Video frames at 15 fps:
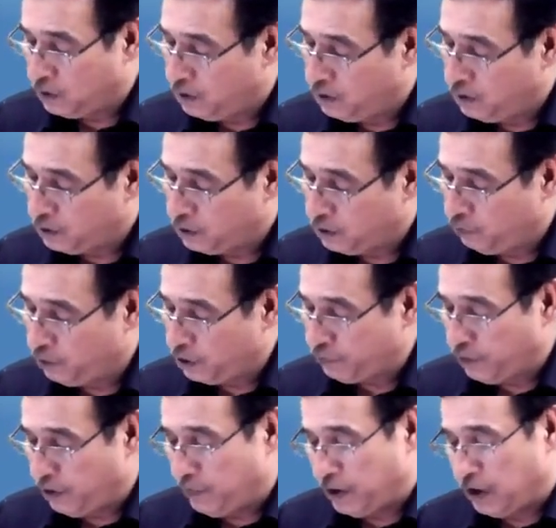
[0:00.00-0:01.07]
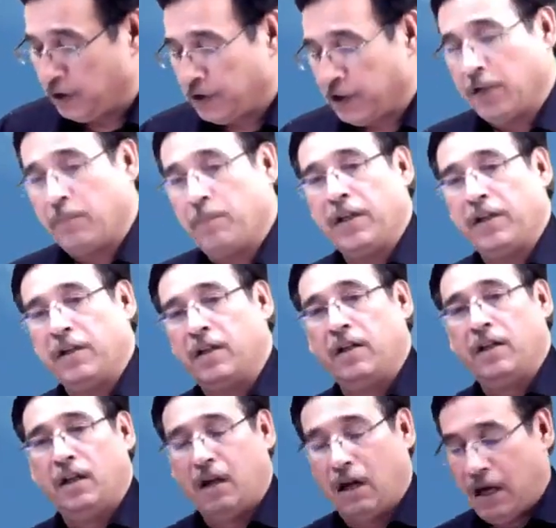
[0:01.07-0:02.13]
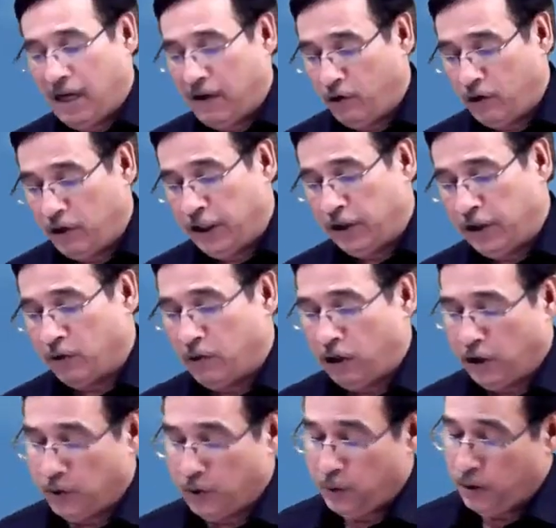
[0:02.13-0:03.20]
So what will be the treatment? I have already told you